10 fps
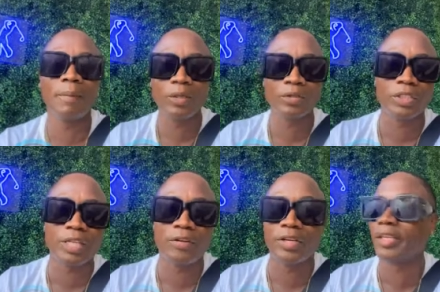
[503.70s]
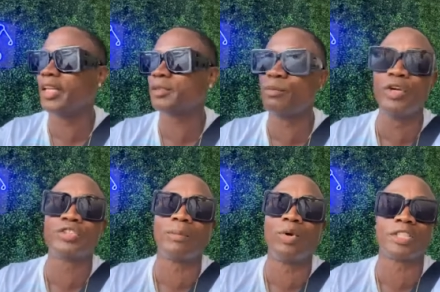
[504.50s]
Them are use this hurricane, this
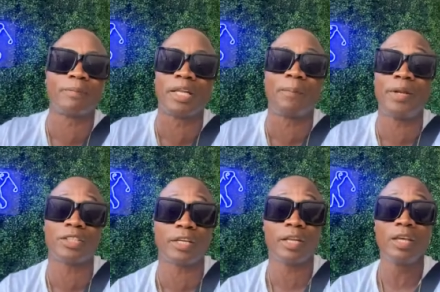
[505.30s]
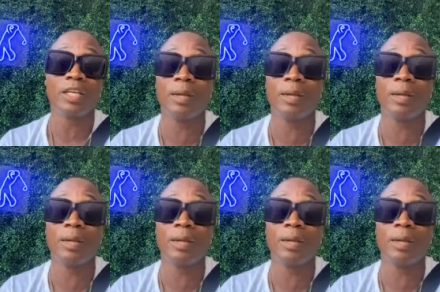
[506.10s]
breeze blue as manipulation.